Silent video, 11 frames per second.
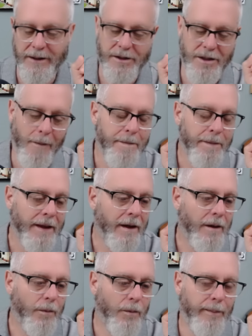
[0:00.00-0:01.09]
So
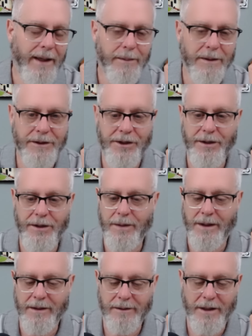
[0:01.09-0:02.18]
we've been able
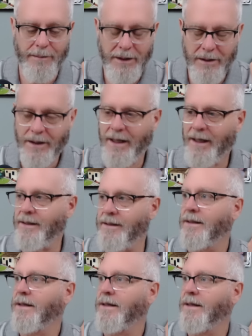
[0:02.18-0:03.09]
to communicate